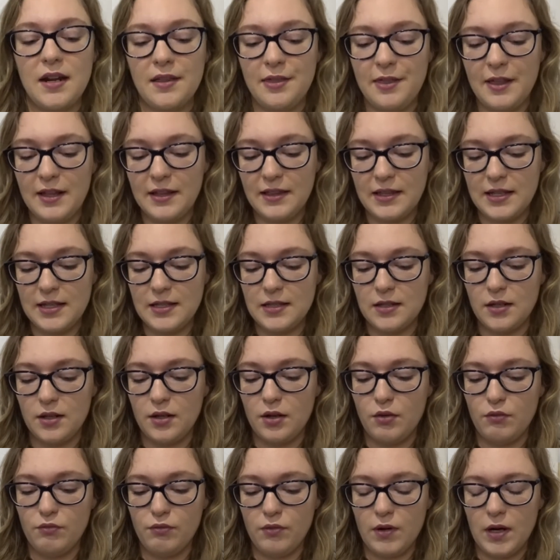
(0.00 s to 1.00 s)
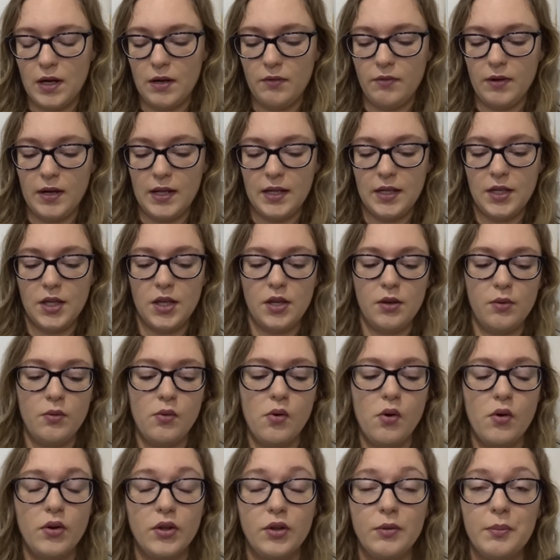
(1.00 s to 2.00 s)
I think these look really, really cute
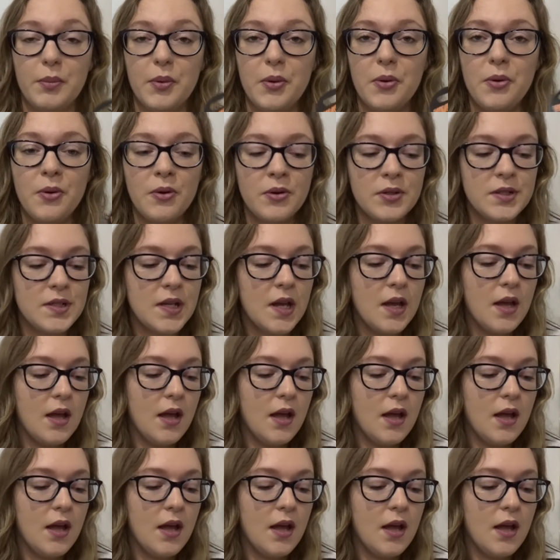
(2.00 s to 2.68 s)
on your board.